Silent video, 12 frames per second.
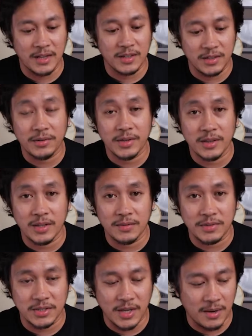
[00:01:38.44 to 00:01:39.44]
I, I really
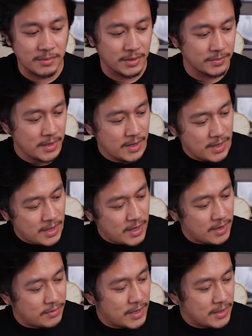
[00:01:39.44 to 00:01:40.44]
love this camera.
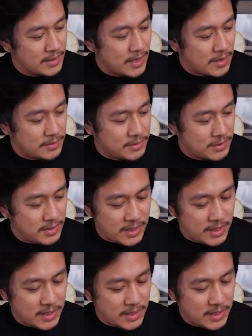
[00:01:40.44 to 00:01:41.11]
And right now,